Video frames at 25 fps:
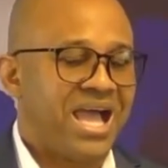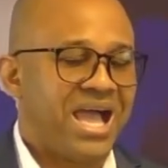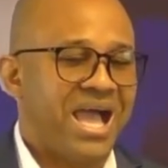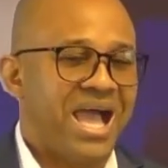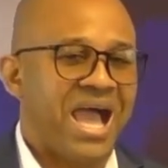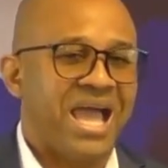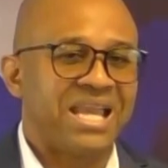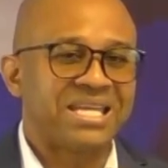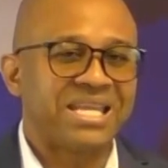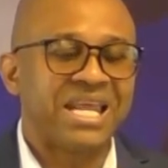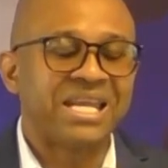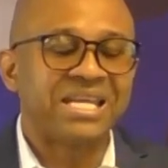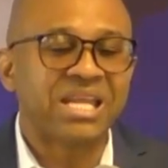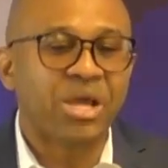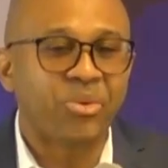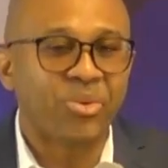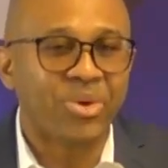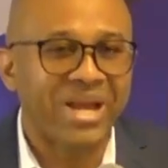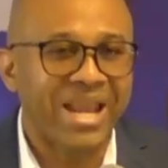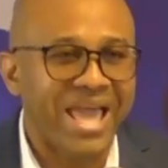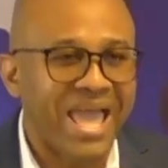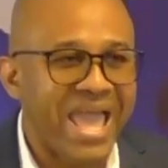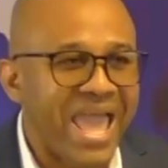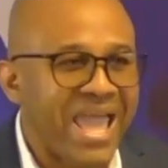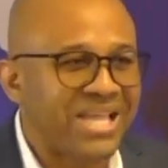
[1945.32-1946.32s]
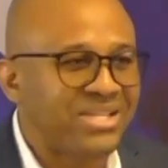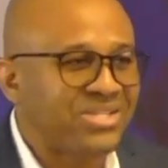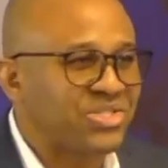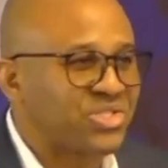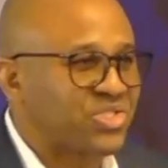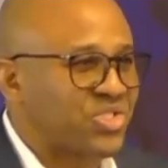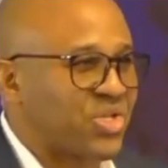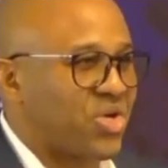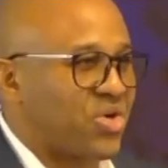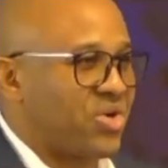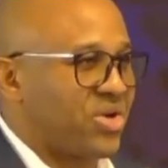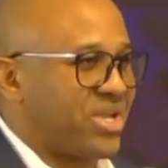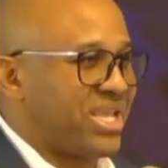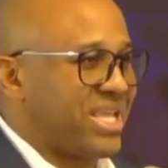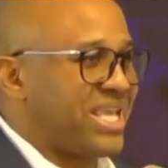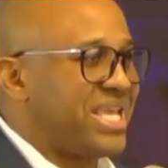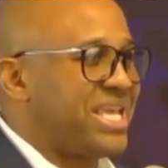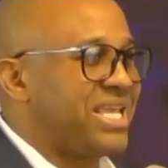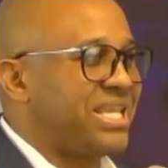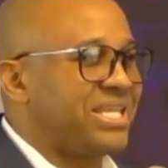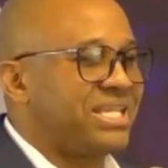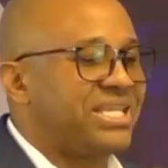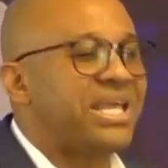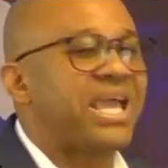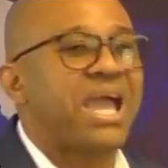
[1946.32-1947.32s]
And then they will enter
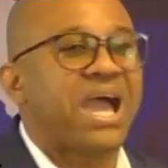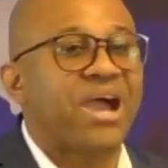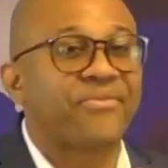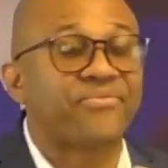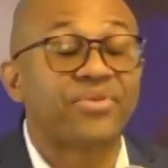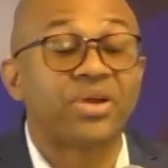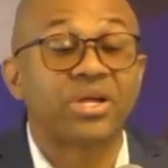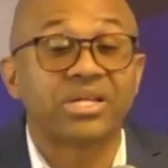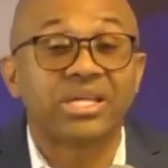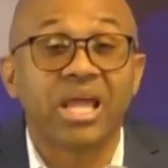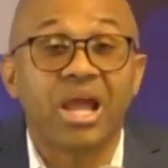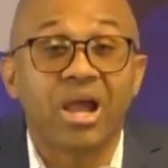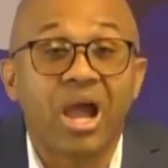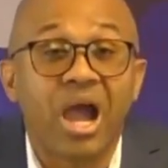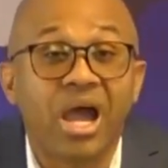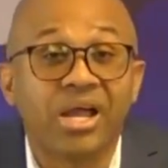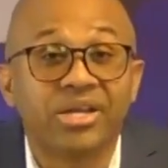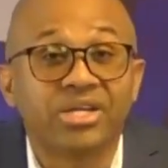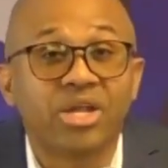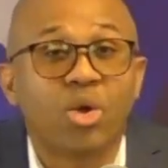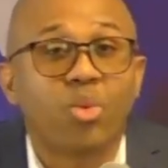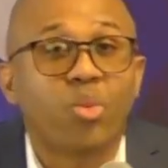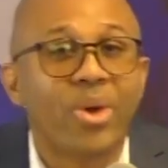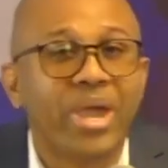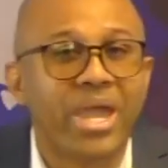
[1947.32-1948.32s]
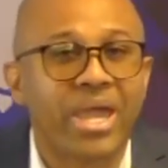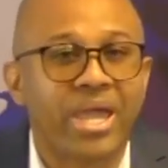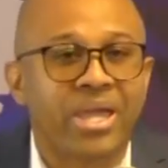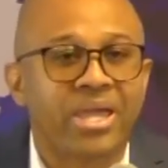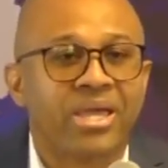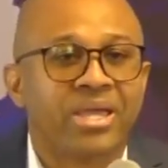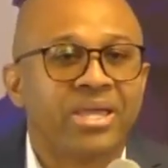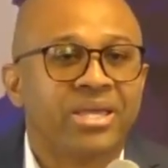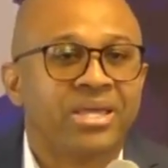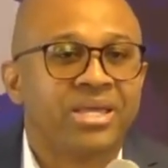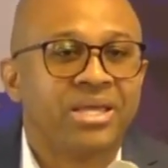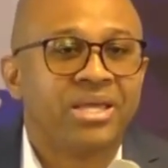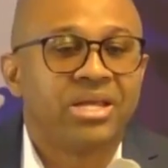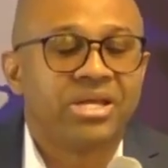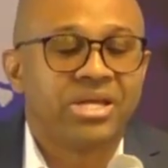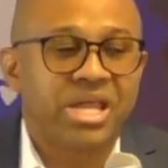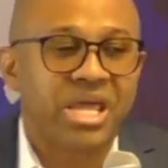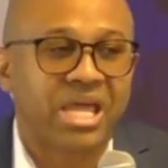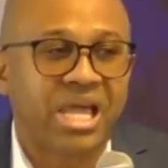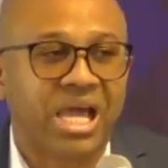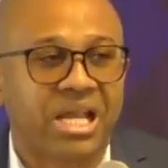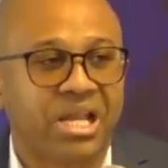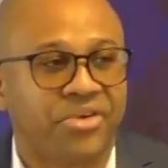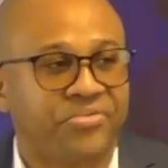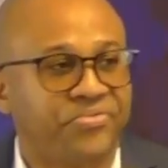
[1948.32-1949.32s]
in. They have a, they're on their way.
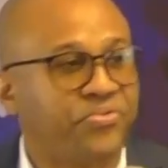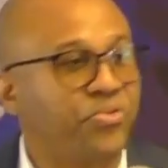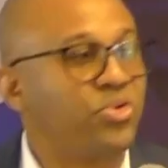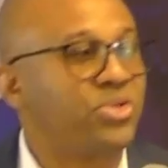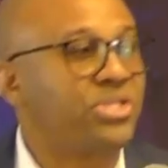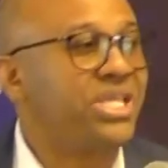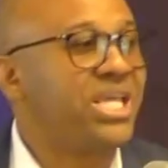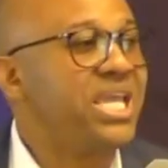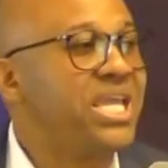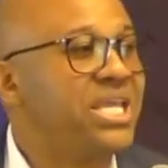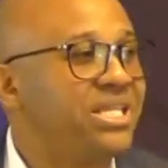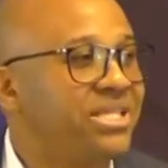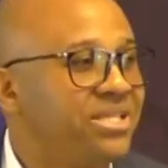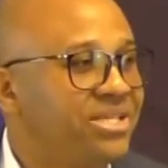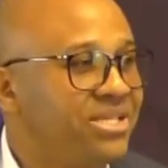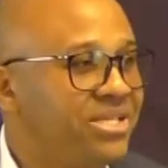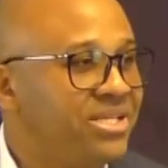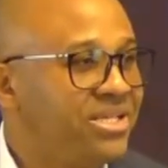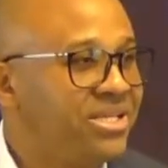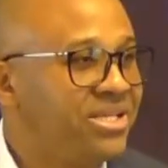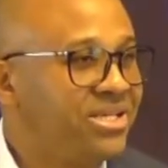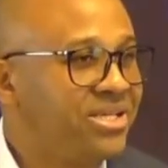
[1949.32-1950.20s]
They got a foot in.